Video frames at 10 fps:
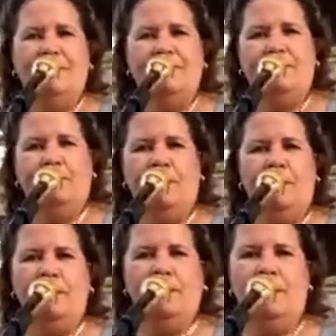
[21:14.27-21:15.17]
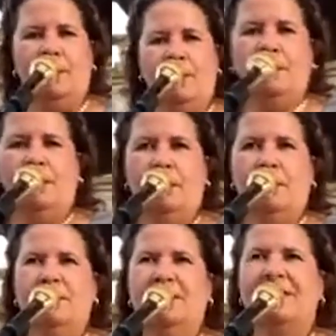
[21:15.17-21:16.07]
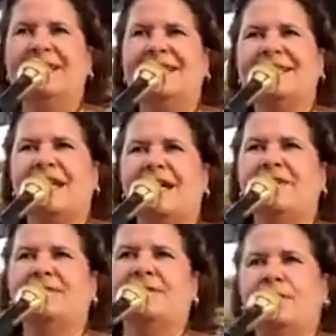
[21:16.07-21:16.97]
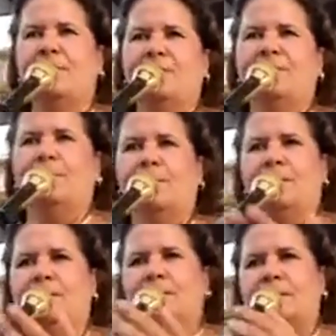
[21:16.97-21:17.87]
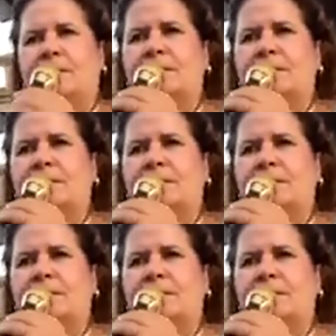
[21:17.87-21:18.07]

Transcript: football? Did they decide if there's gonna be football this year?